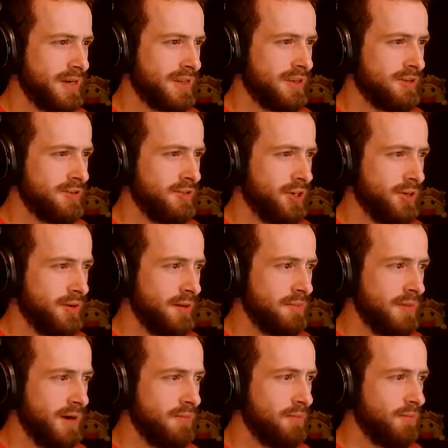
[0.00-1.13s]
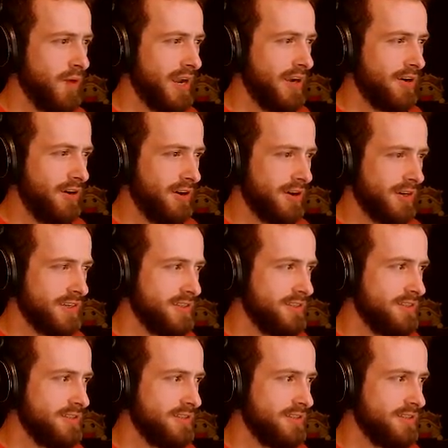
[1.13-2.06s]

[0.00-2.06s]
back there? Joe, I'm, I'm way gone.